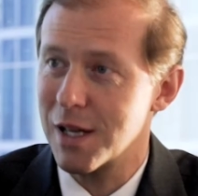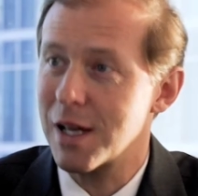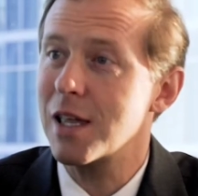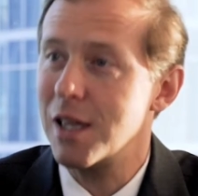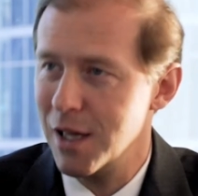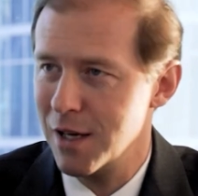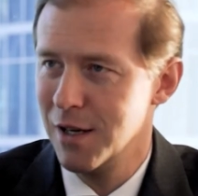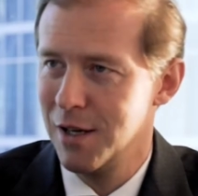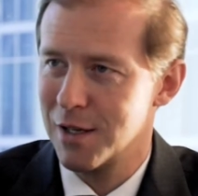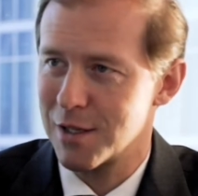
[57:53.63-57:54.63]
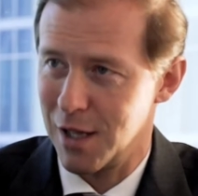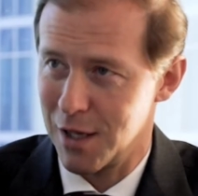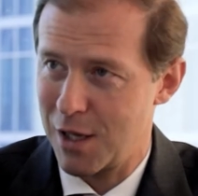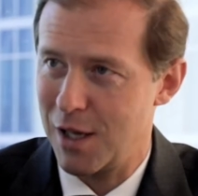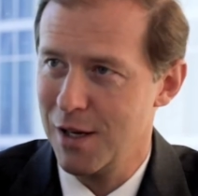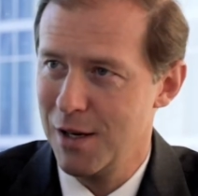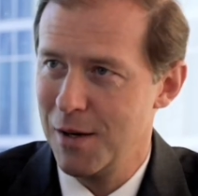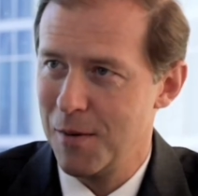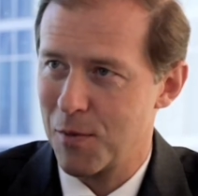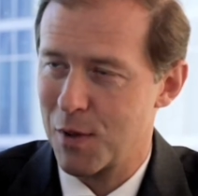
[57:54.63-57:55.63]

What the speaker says: He understands how